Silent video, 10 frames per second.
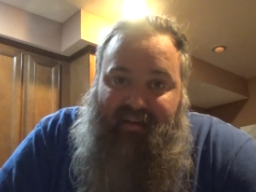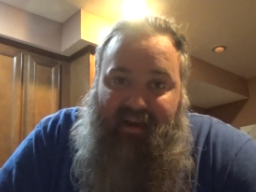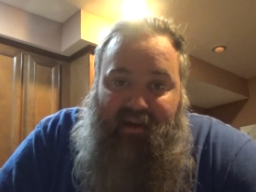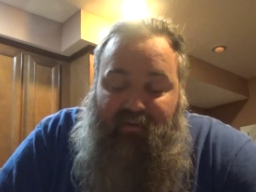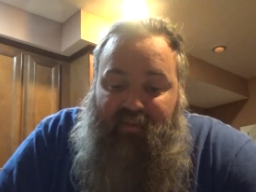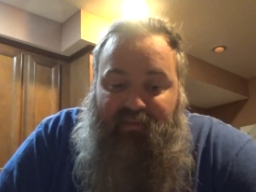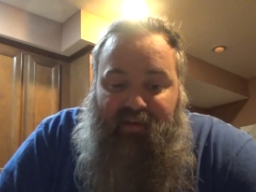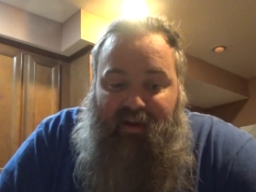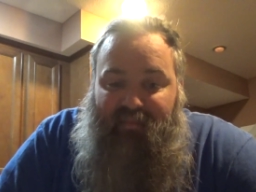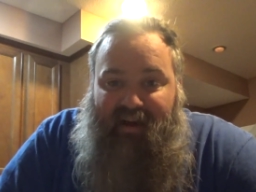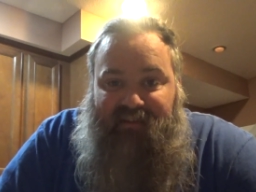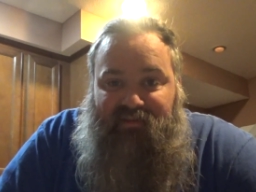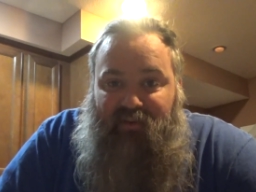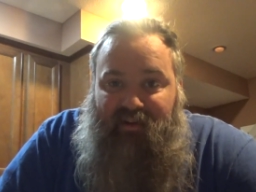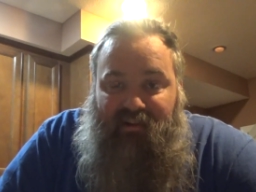day or if they've got a bad
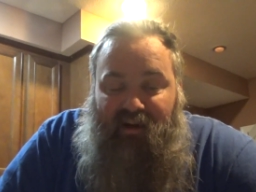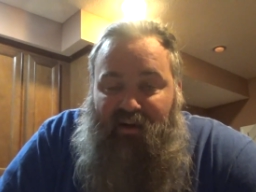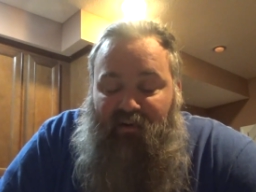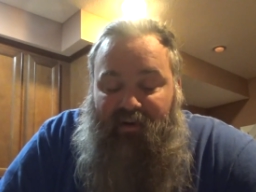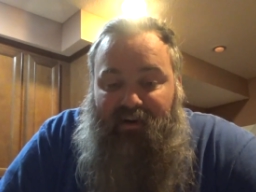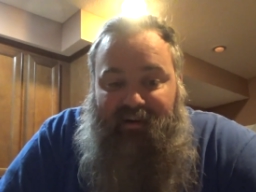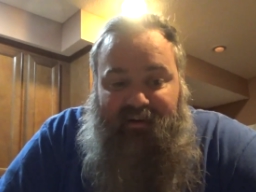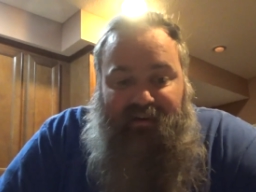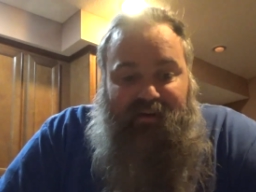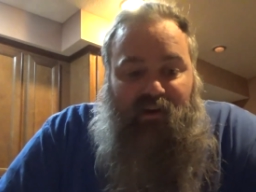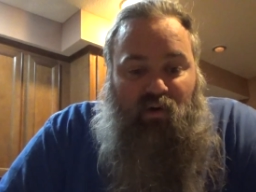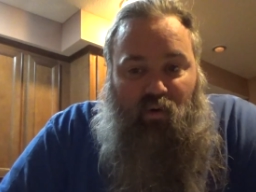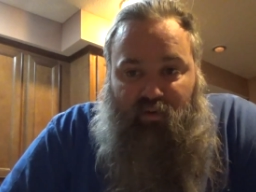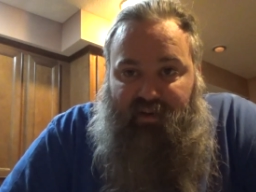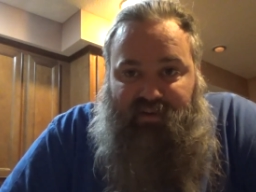streak of luck going on,
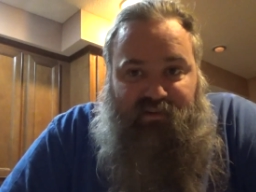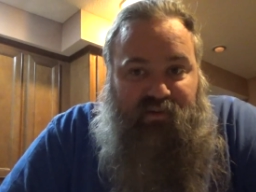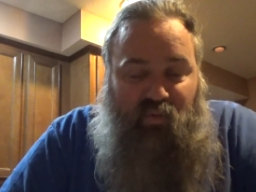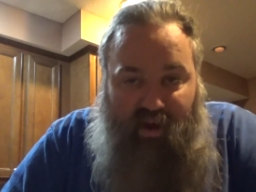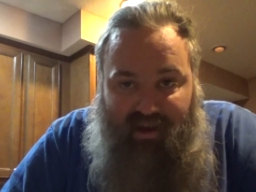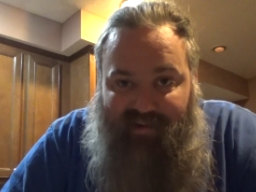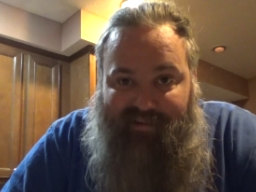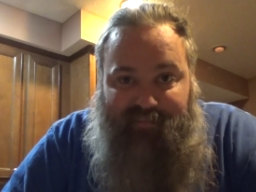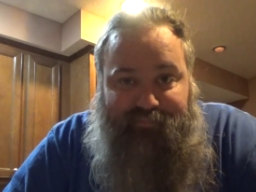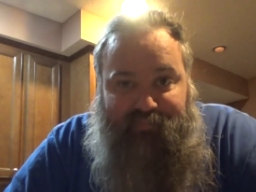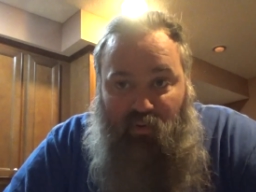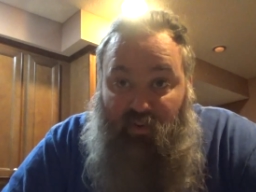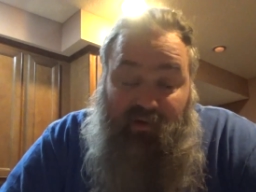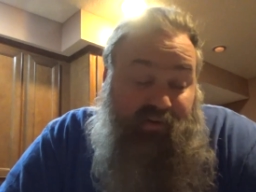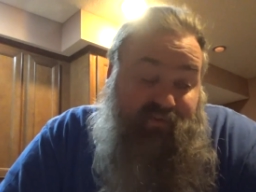or things are just weighing on them, or
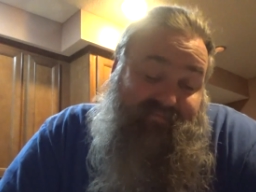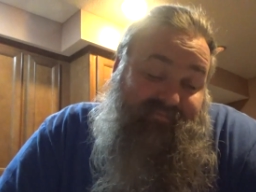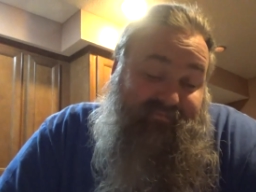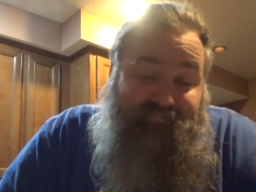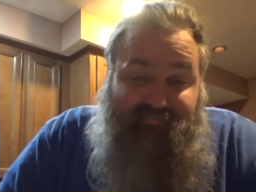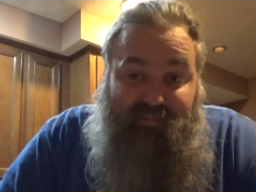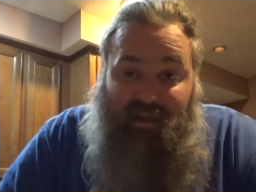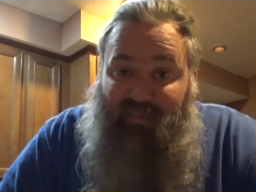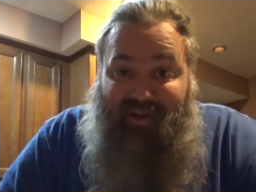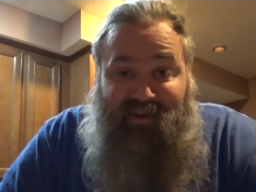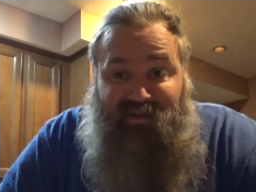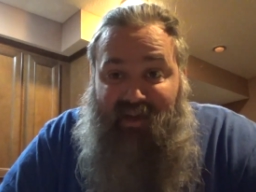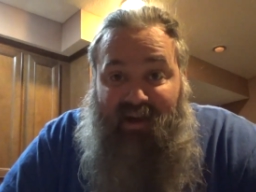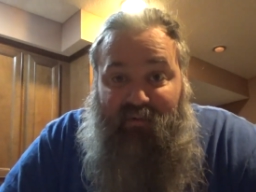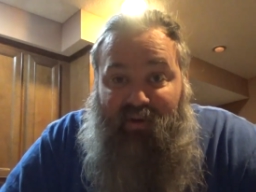they're just like me,
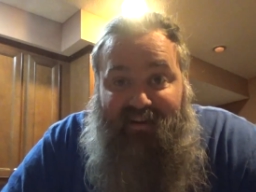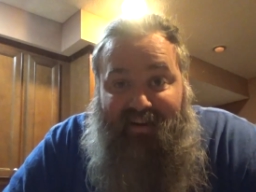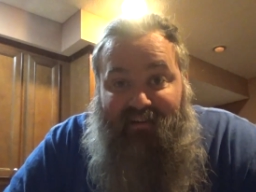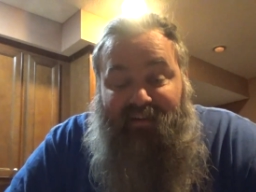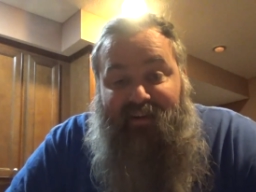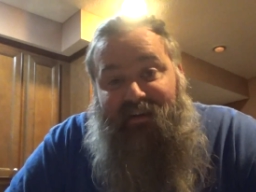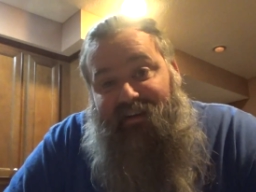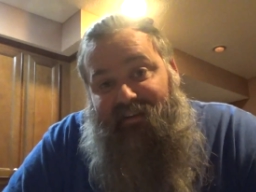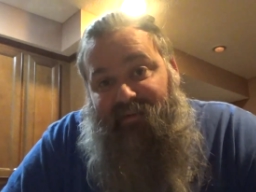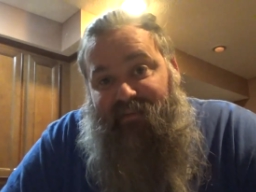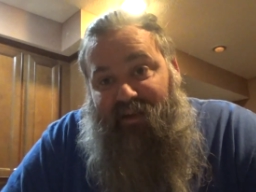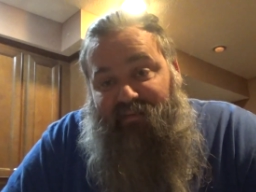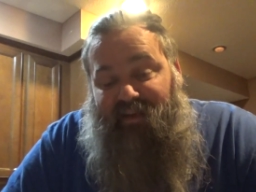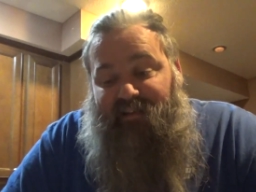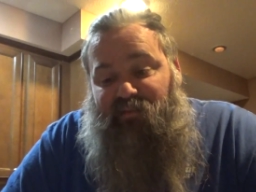just kind of run down.
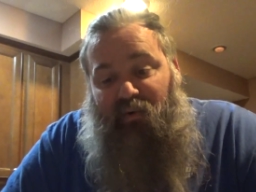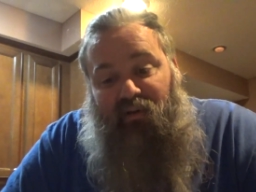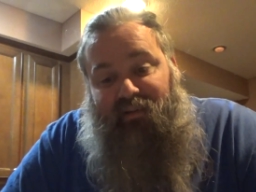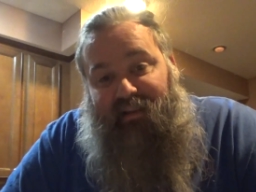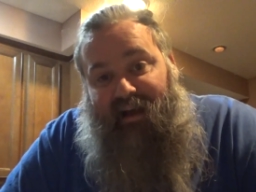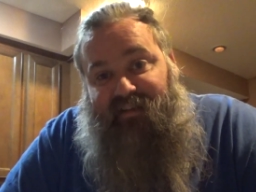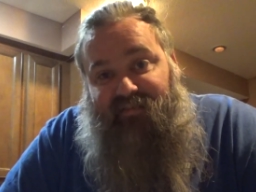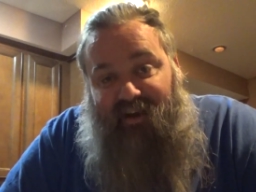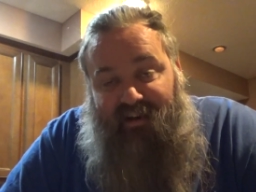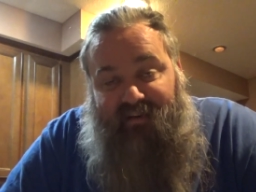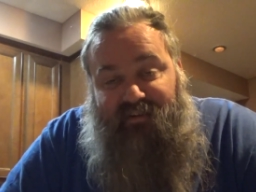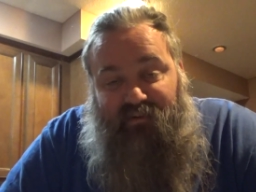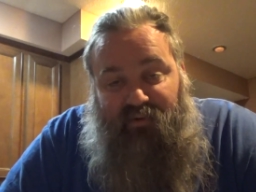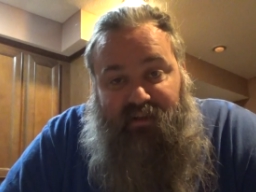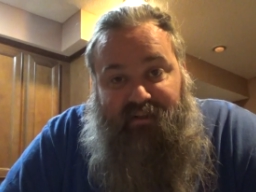Sometimes that small little act of kindness
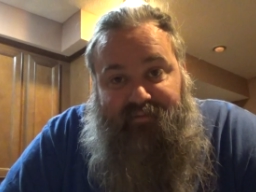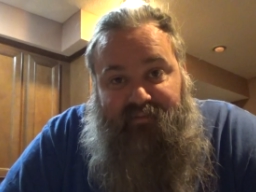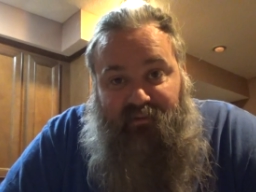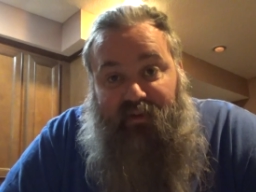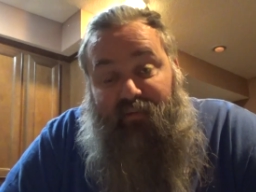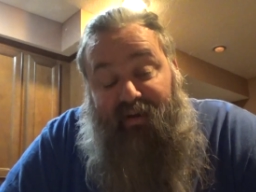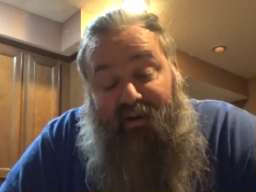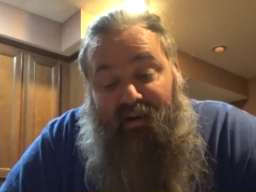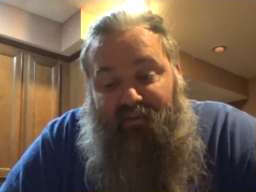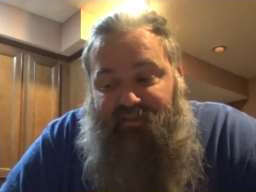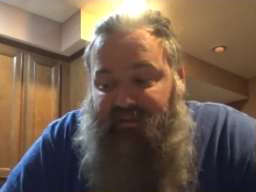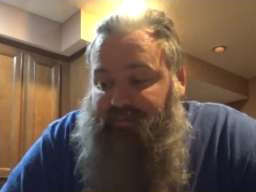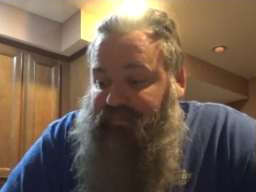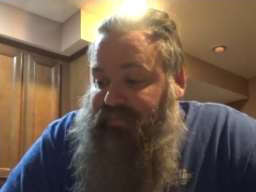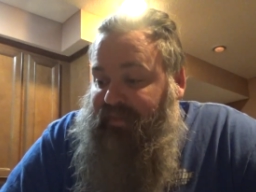can really can really pay off. So.